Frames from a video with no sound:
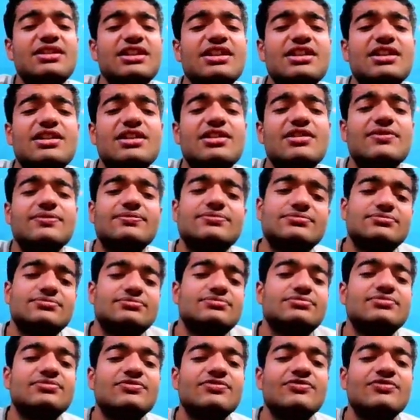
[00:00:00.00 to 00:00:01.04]
Here are
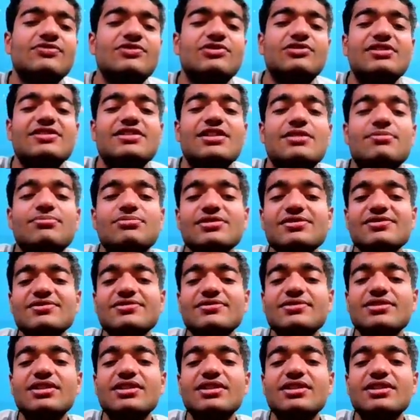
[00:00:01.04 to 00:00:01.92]
a few examples.